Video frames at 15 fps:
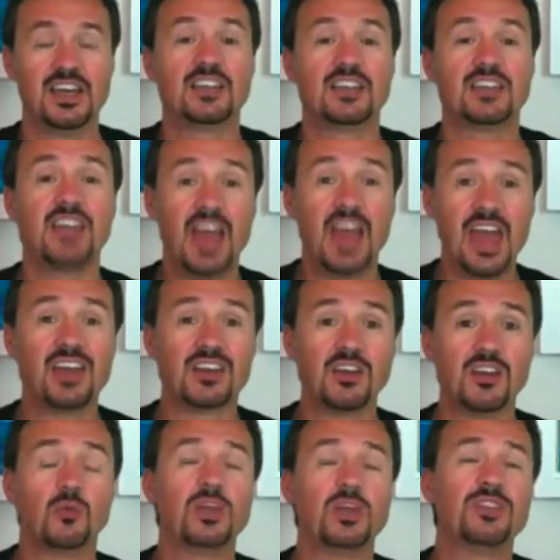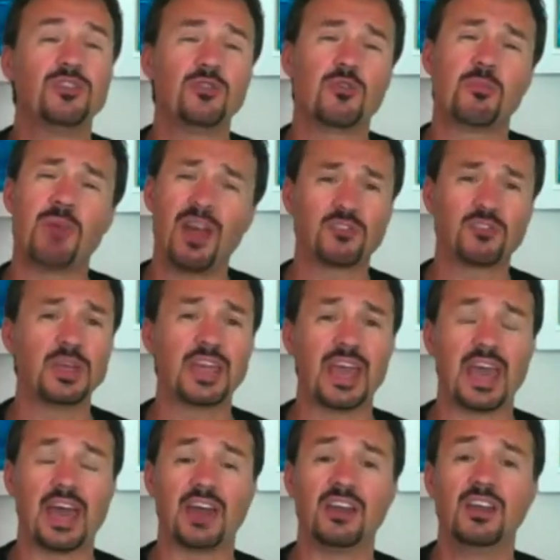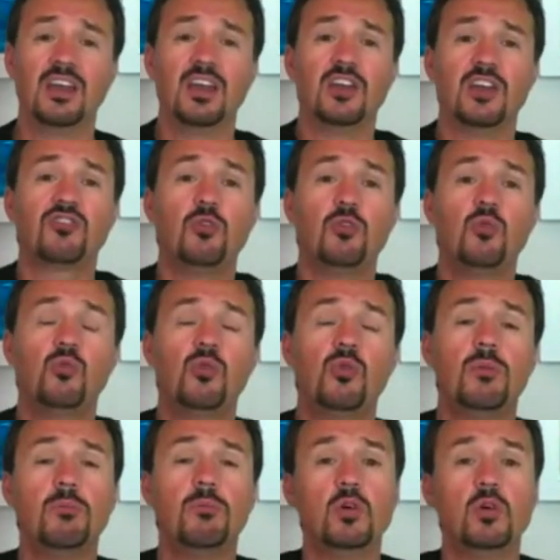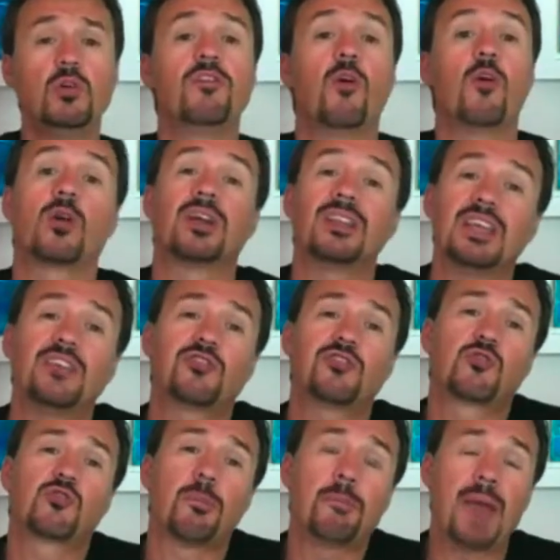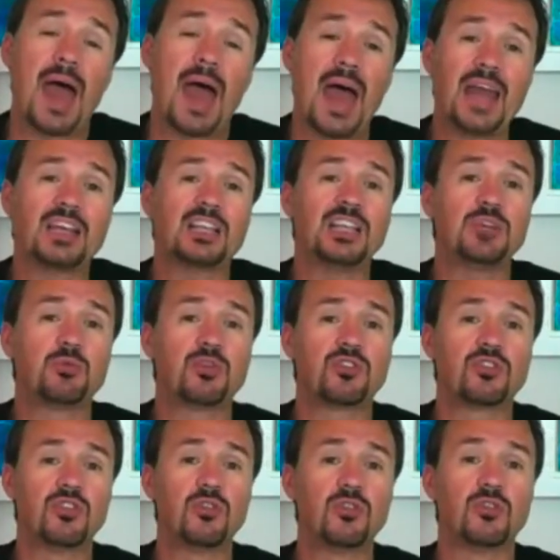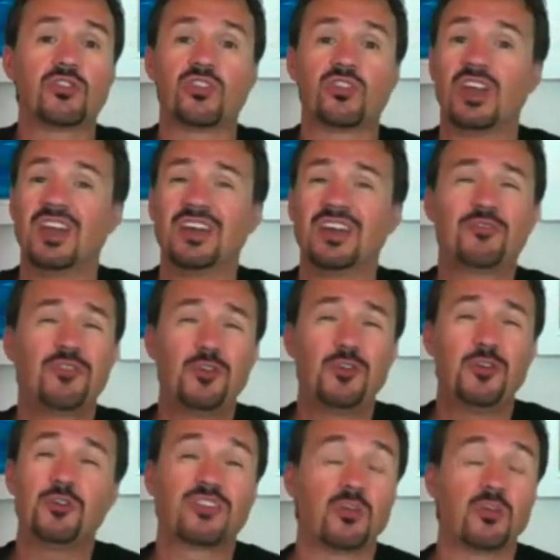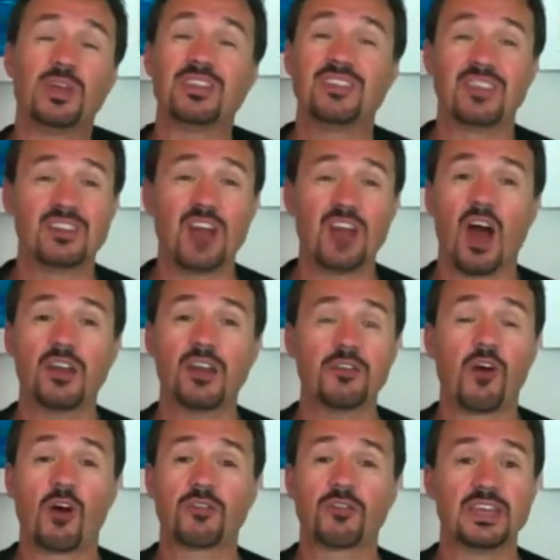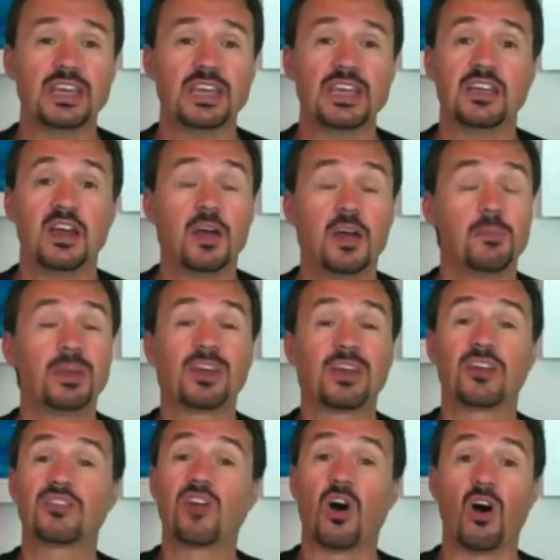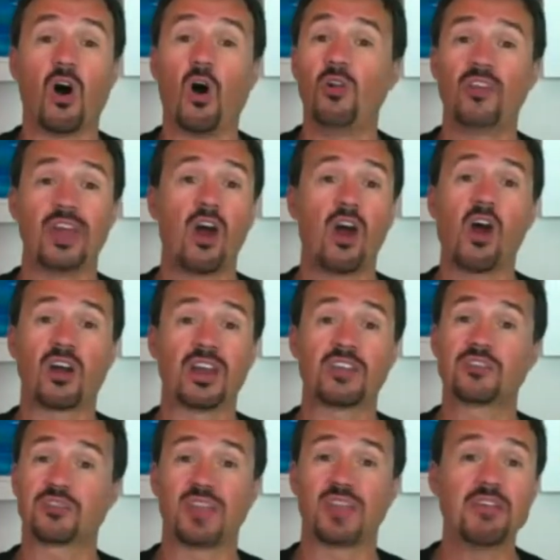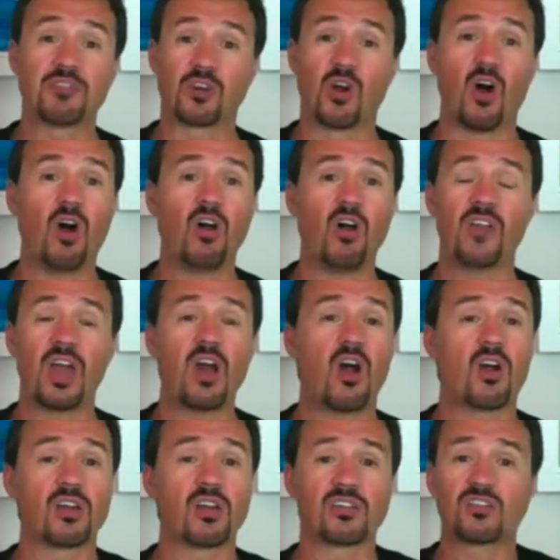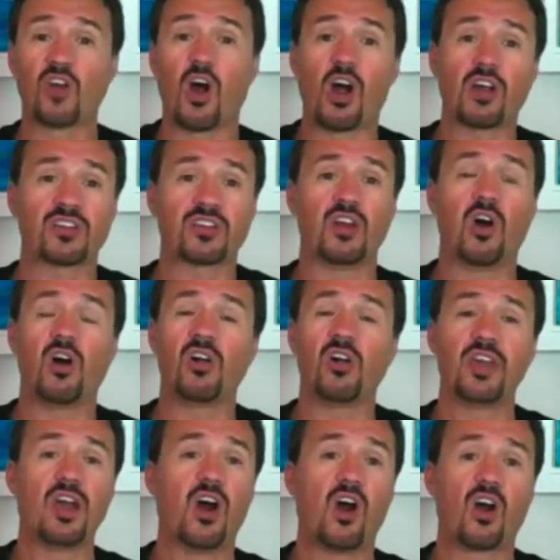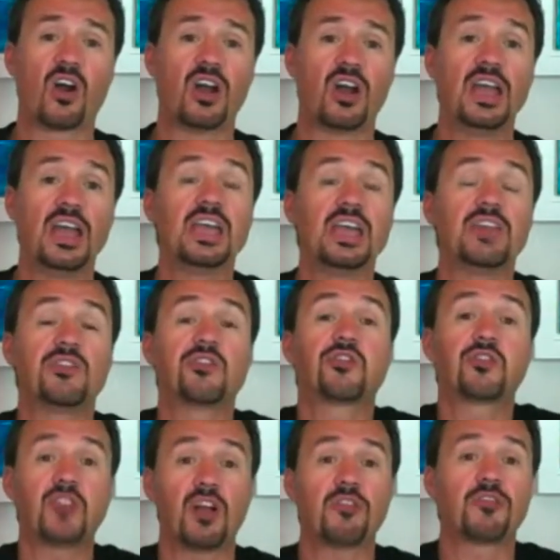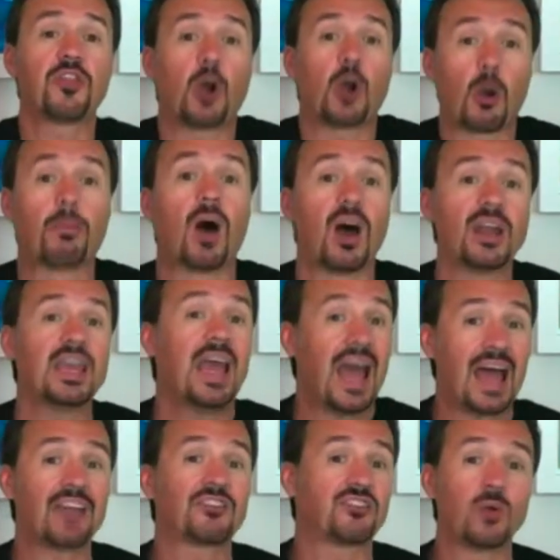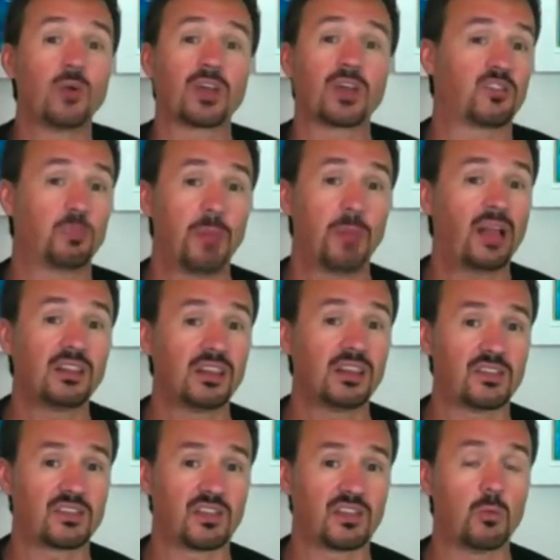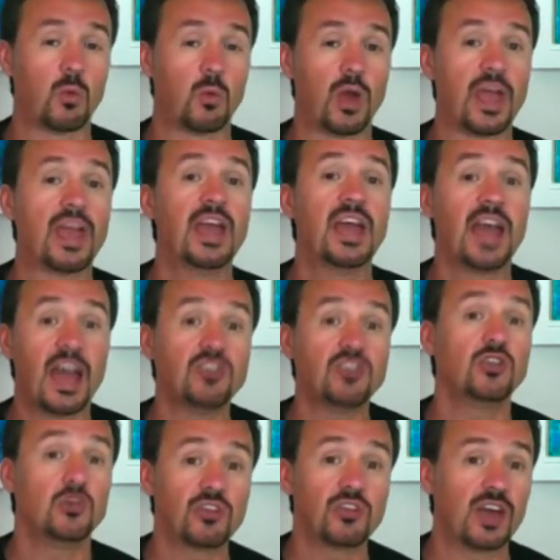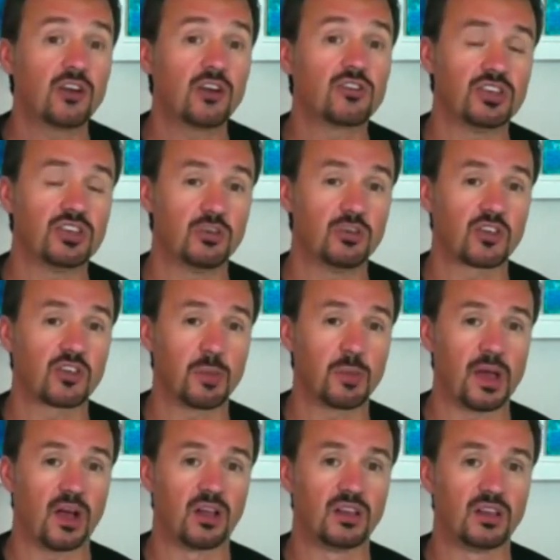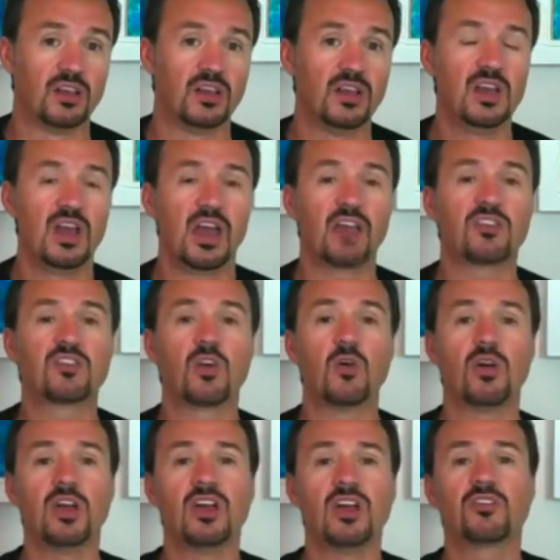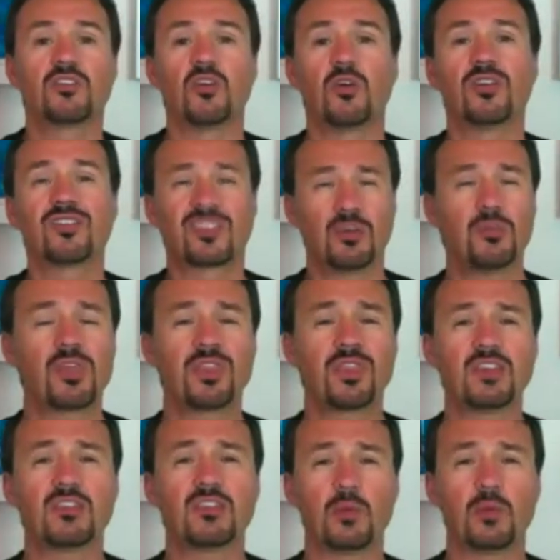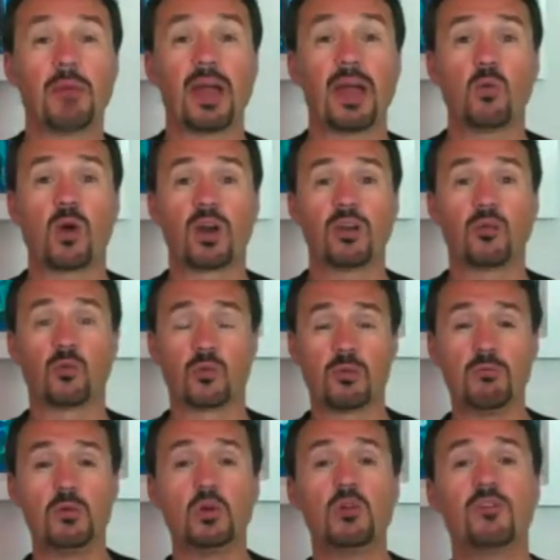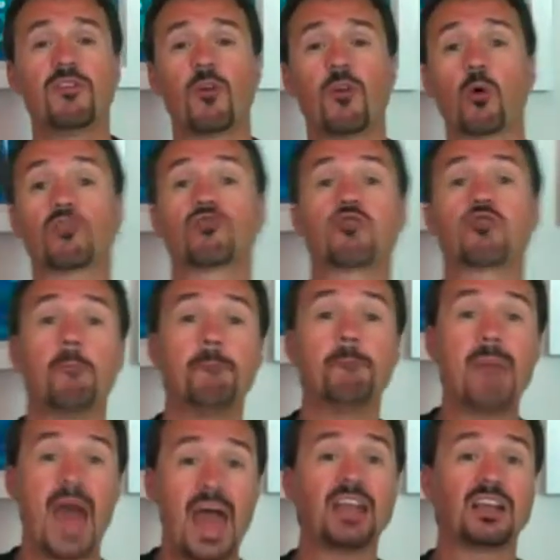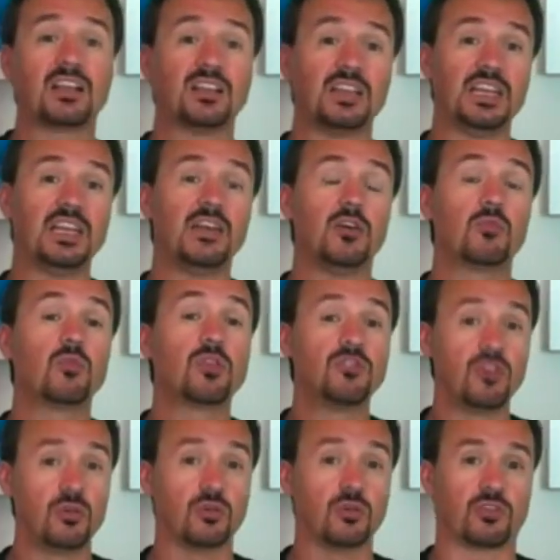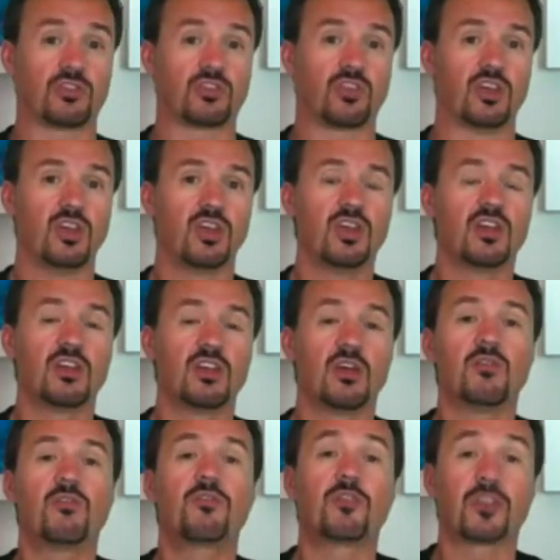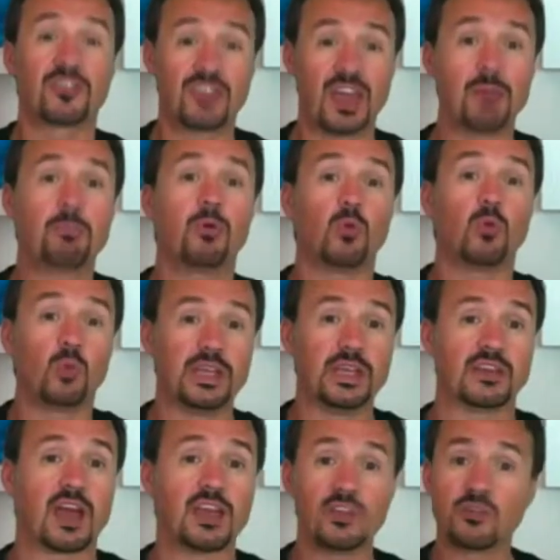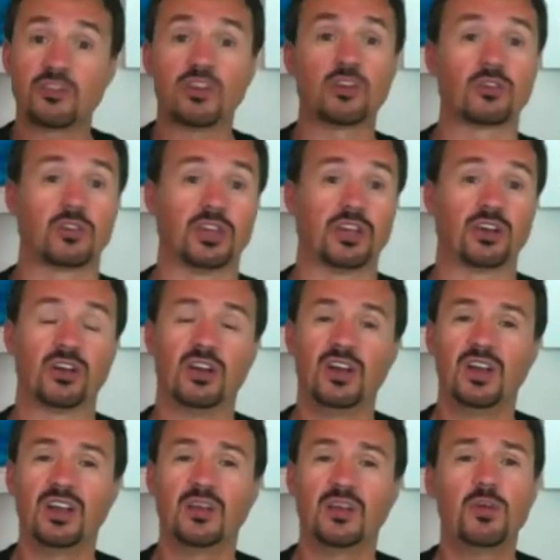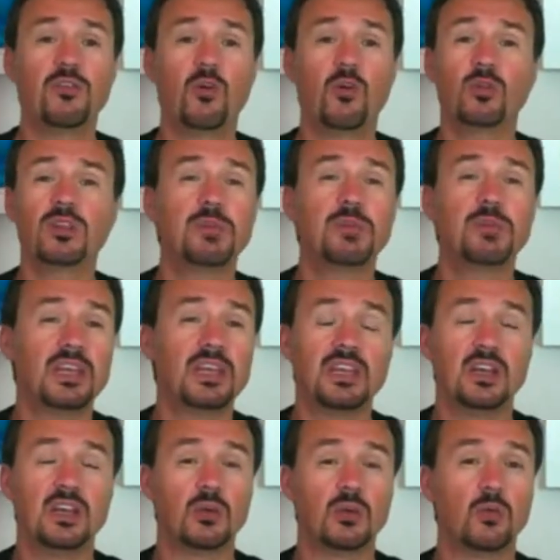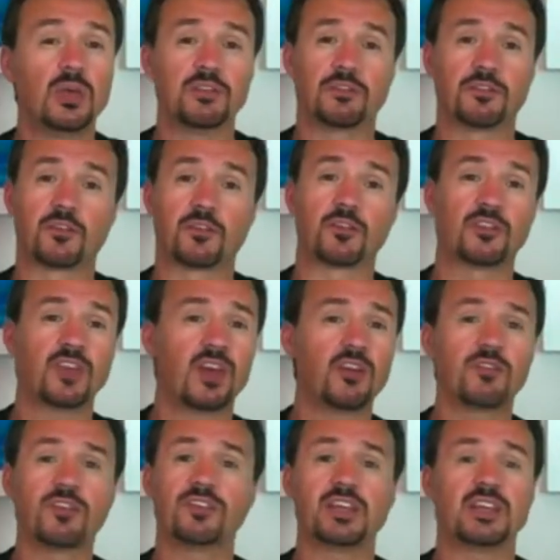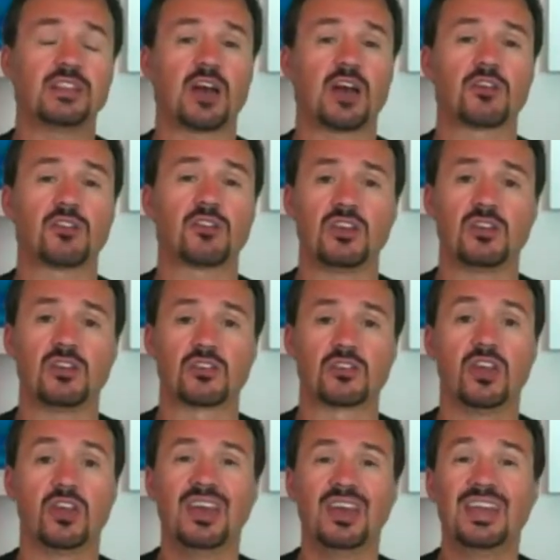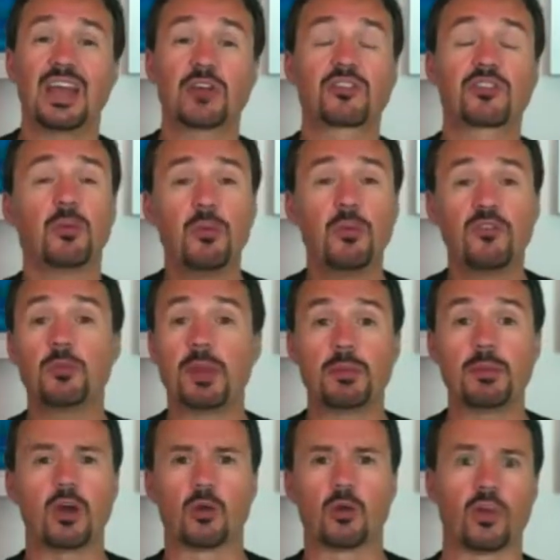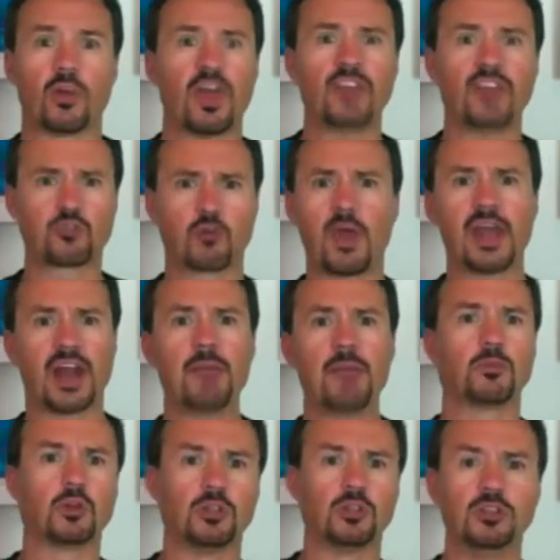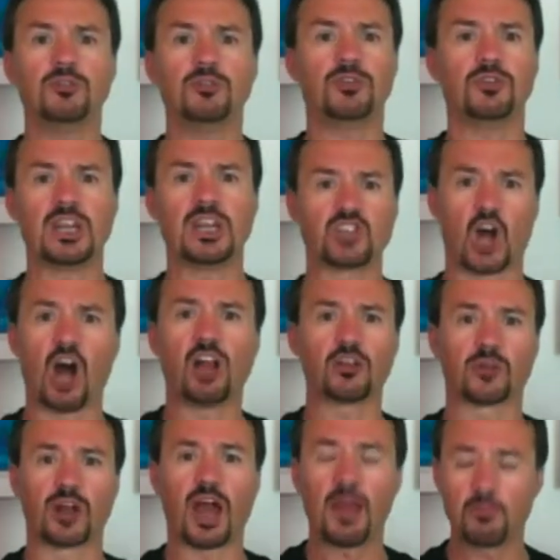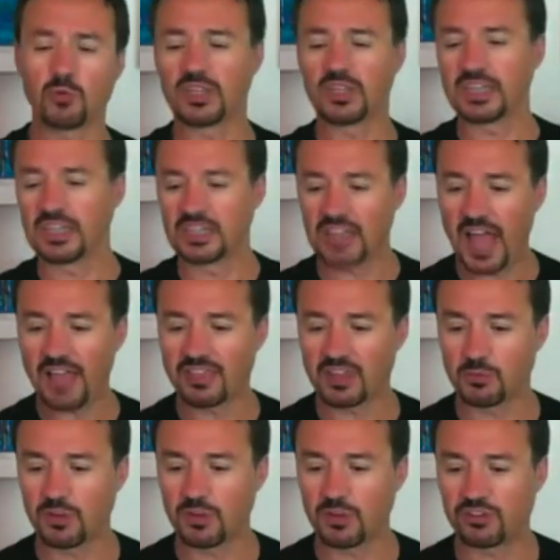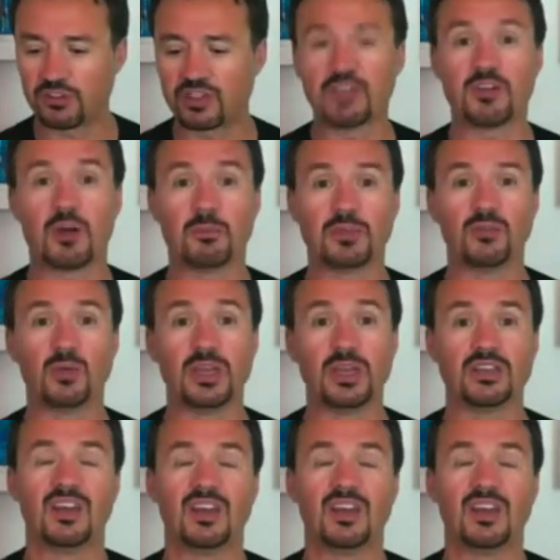Then we do the best we can to remove or at least dramatically reduce foods that we did not evolve to eat, because all they are is flavor, all they are is toxin, all they are is stuff that our body has to expel in some way and use energy to expel. And so some of the things that we might want to remove or dramatically reduce, for example, wheat. I used it earlier. We've only been eating wheat for 10 or 15,000 years. Now, some of you may be going, well, that's great. I'm gluten intolerant. I'm really glad that we should give up wheat.